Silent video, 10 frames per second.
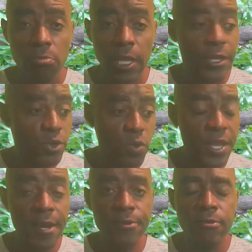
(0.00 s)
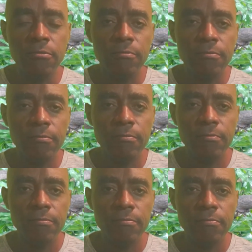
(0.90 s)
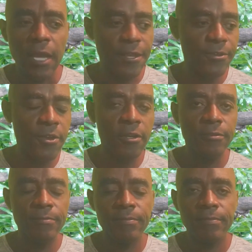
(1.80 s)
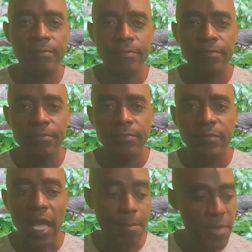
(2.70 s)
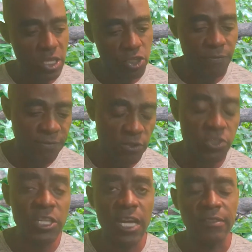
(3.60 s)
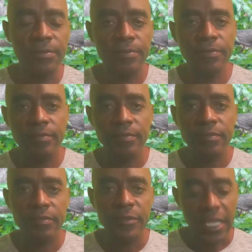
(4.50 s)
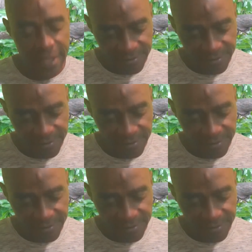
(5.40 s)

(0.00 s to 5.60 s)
And you do what you do. And you're done. And make you flush that. And you